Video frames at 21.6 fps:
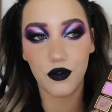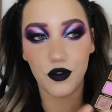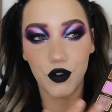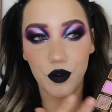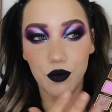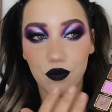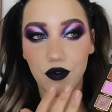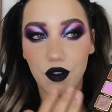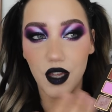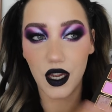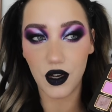
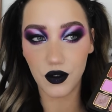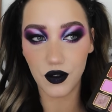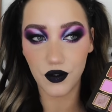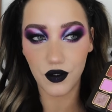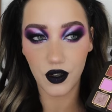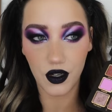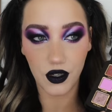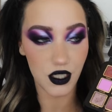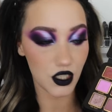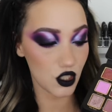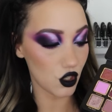from very,
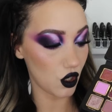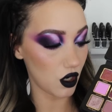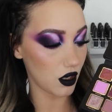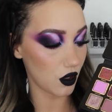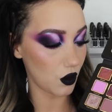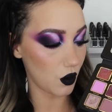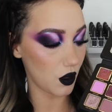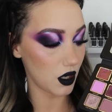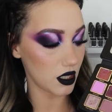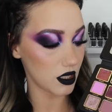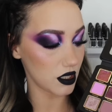very
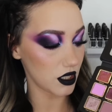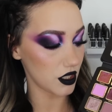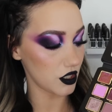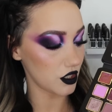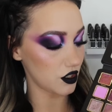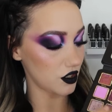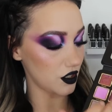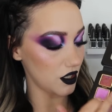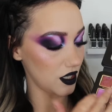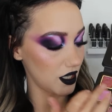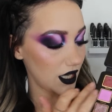dark ones
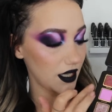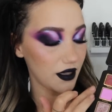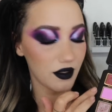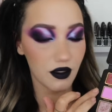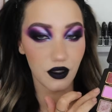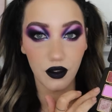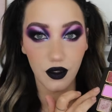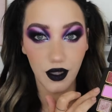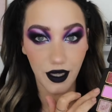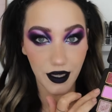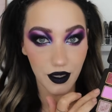to
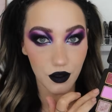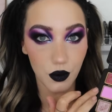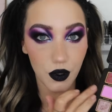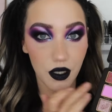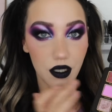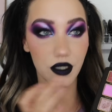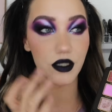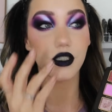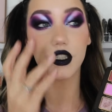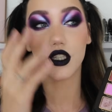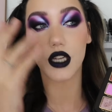nice light
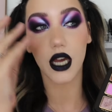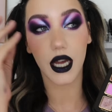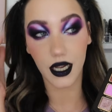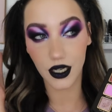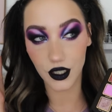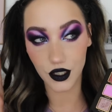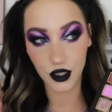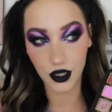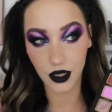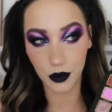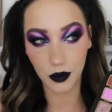ones to
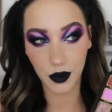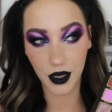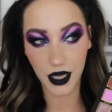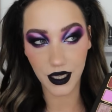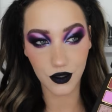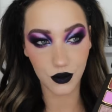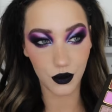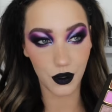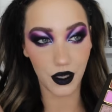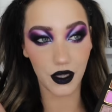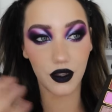actually
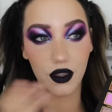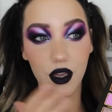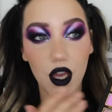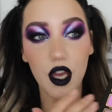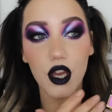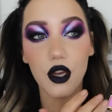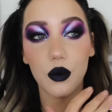blend with